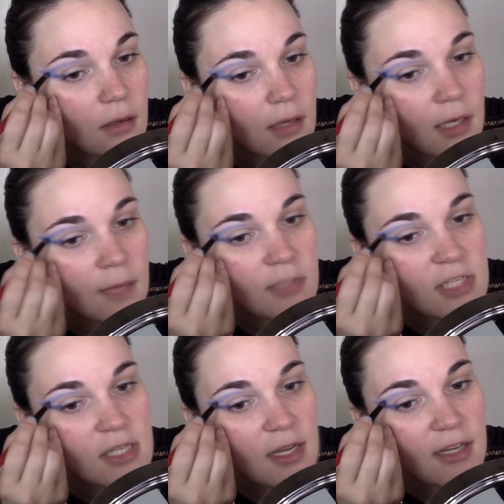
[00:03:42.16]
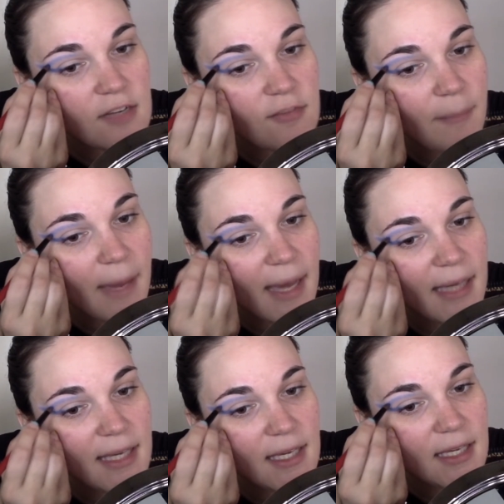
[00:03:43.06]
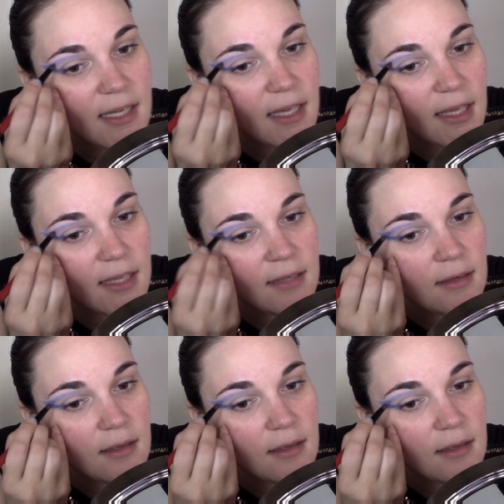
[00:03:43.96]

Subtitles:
And I'm just kind of packing it in